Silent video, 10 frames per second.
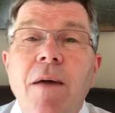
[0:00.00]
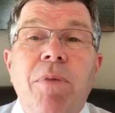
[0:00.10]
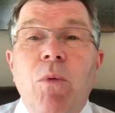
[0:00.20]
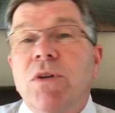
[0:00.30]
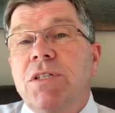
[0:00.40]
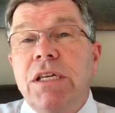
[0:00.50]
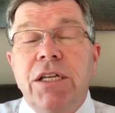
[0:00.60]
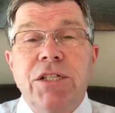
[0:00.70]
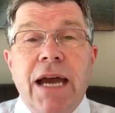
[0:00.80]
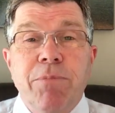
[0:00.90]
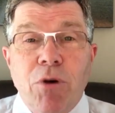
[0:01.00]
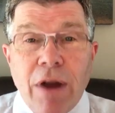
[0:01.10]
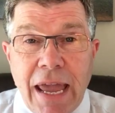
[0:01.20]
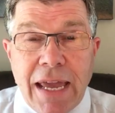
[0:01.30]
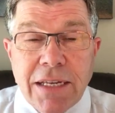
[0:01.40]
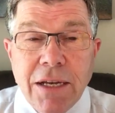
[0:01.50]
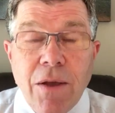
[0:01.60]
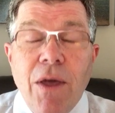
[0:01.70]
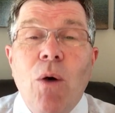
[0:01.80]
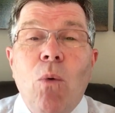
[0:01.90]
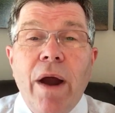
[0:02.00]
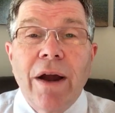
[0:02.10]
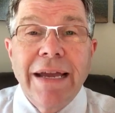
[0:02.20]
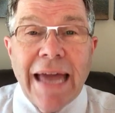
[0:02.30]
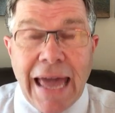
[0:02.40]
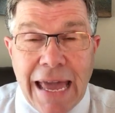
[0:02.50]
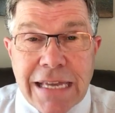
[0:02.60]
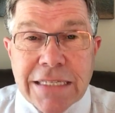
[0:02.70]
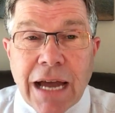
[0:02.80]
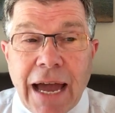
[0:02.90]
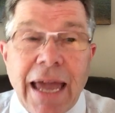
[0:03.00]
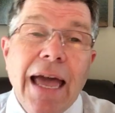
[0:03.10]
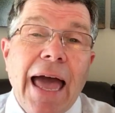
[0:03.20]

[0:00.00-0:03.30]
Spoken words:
but we'll see in chapter 8 where Gehazi